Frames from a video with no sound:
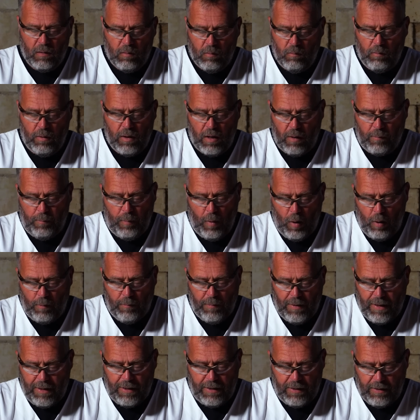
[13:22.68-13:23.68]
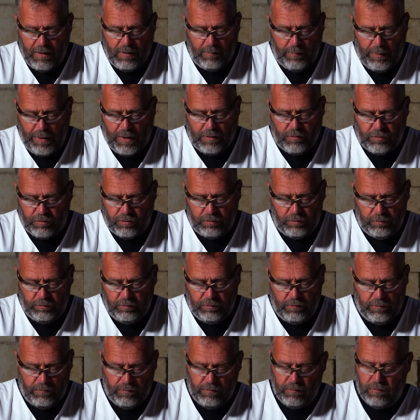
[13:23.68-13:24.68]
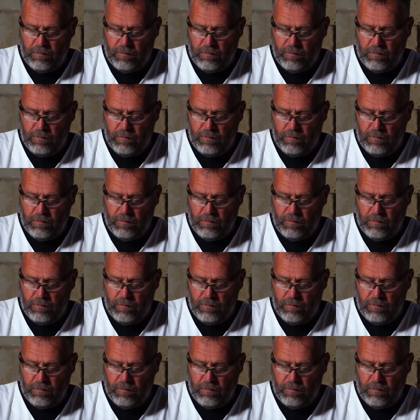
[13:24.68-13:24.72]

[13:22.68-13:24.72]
when I pop that in the petrol,